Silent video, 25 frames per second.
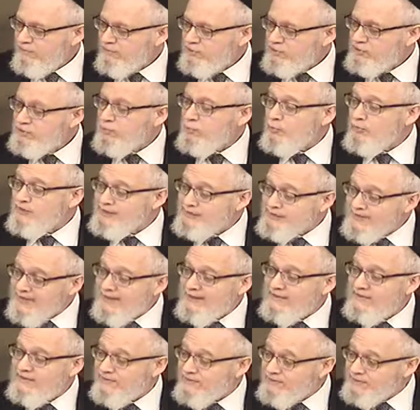So we say
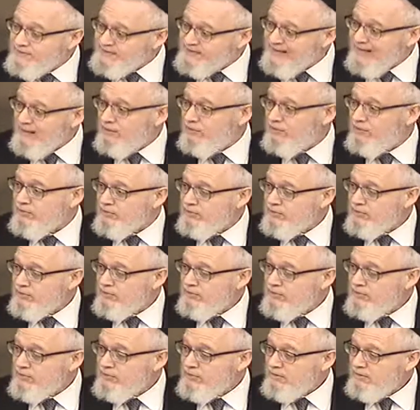to the seller,
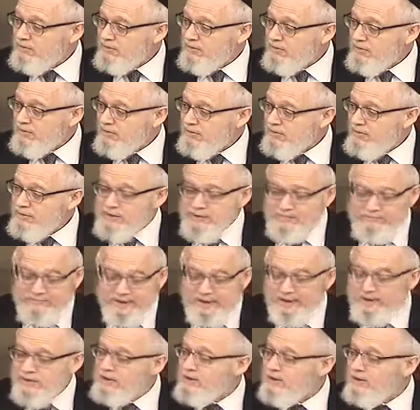the
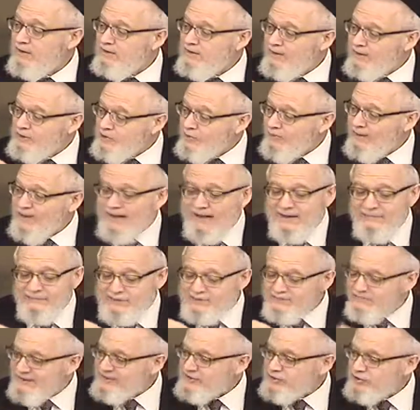money that you have is
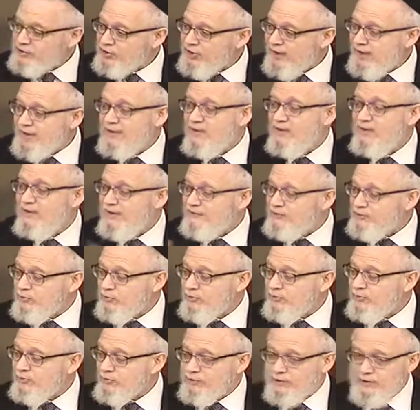masasheni, you have to
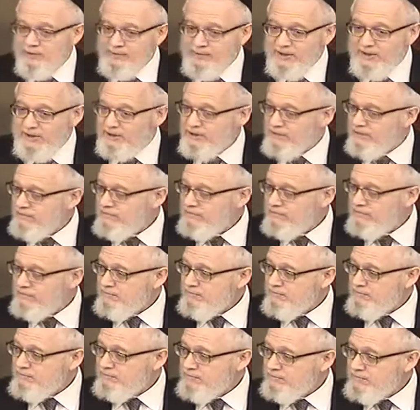return the money.
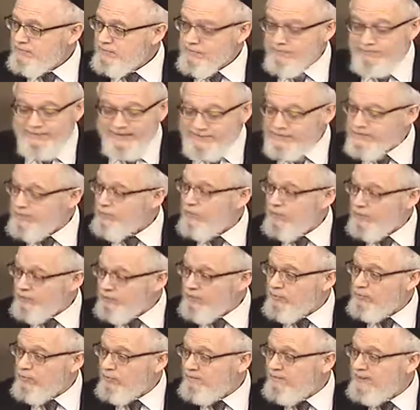So basically, what are
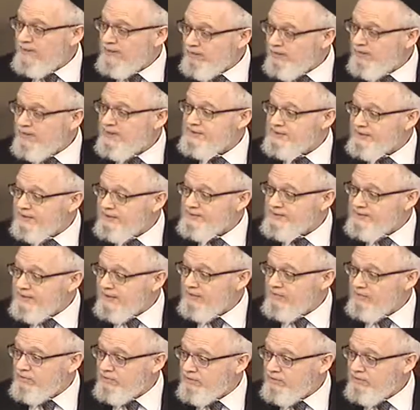we, we're penalizing the
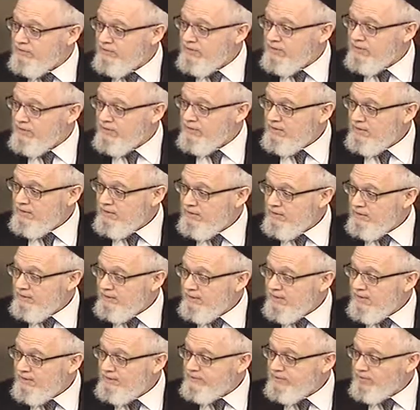seller,
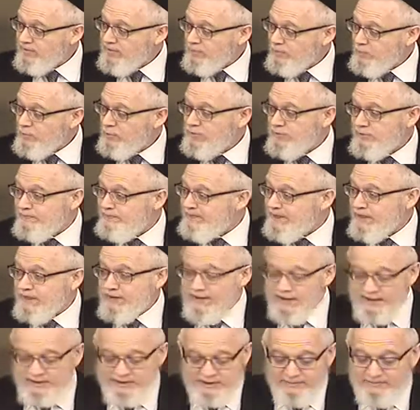right? We should
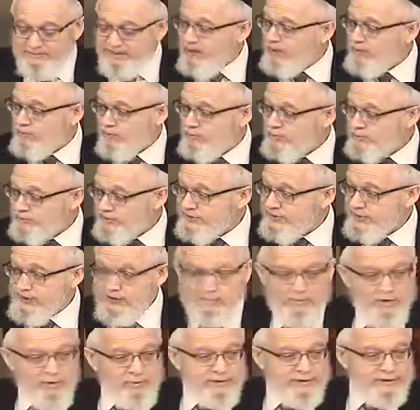penalize the buyer. We'll see in a
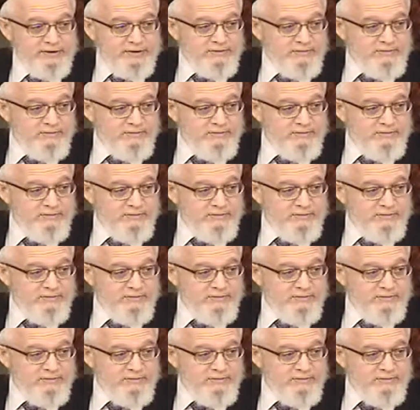moment.